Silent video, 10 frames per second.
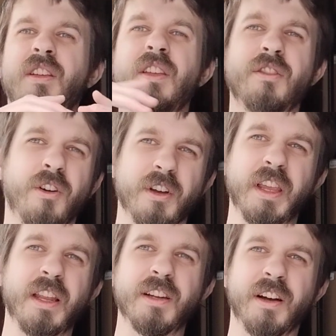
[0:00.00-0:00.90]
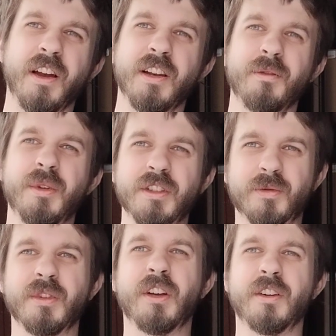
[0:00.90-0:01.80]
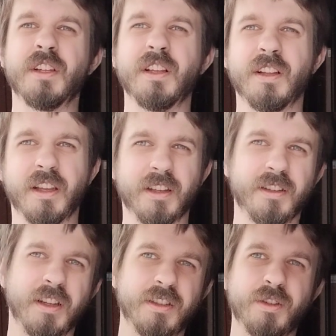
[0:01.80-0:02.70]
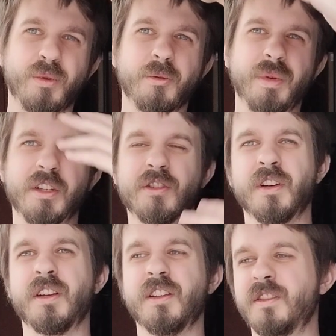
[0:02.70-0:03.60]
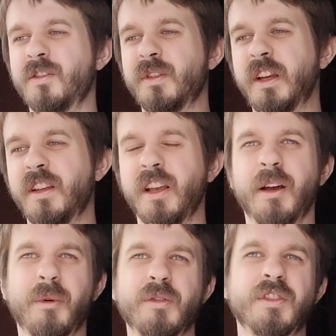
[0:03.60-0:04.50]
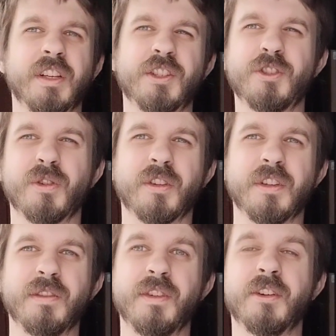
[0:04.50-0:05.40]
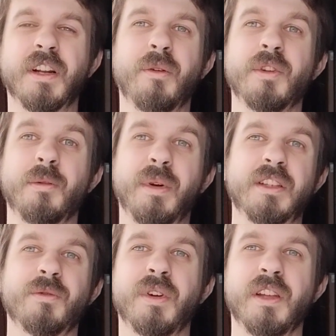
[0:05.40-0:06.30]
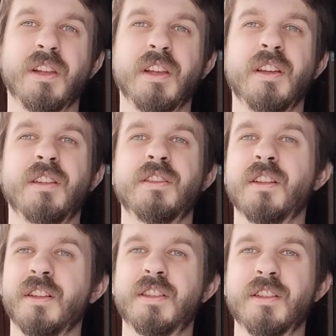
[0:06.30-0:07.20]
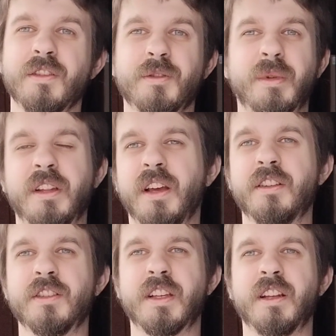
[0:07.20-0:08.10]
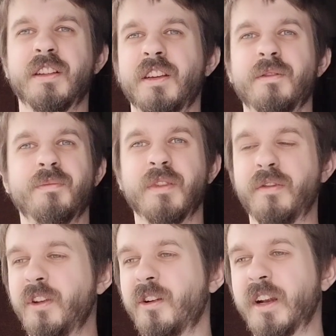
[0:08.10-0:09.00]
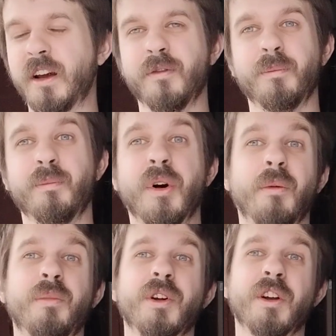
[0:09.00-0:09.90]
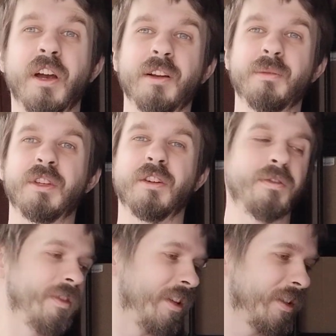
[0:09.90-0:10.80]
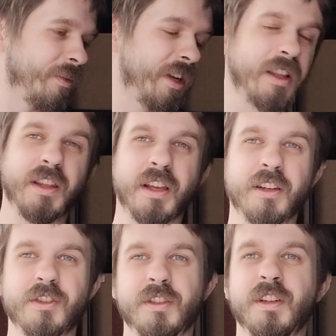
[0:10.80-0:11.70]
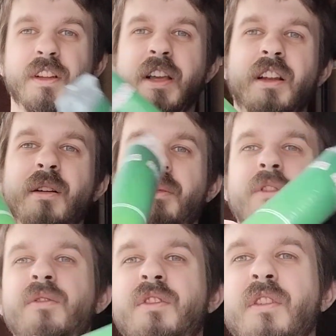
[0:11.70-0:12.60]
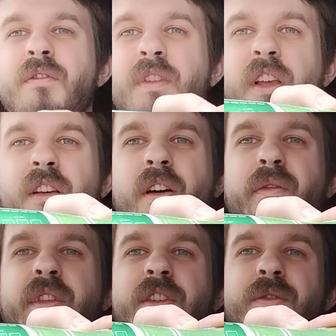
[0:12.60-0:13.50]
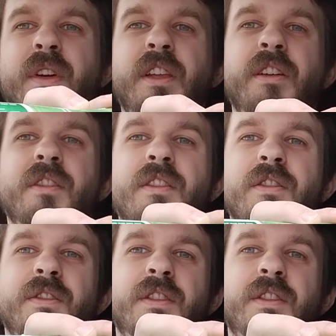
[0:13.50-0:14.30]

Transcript: elongated item and it's really hard to get like a nice square picture on it. So yeah, I'm always like struggling figuring out what the best way to list those, but I just kind of like, I figured out per item, you know. For this one, I think I just did like an up close of this right here, this little